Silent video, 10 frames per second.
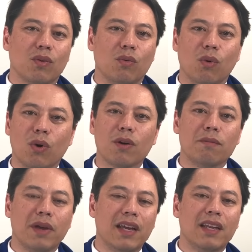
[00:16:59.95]
War
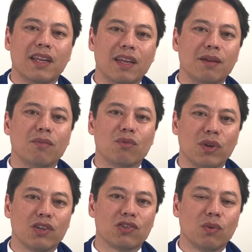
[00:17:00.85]
made him
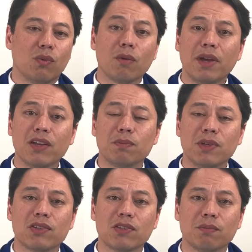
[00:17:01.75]
rich. War makes
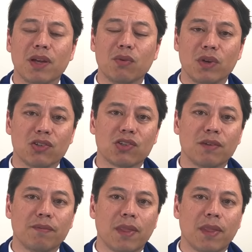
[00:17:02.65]
businessmen rich.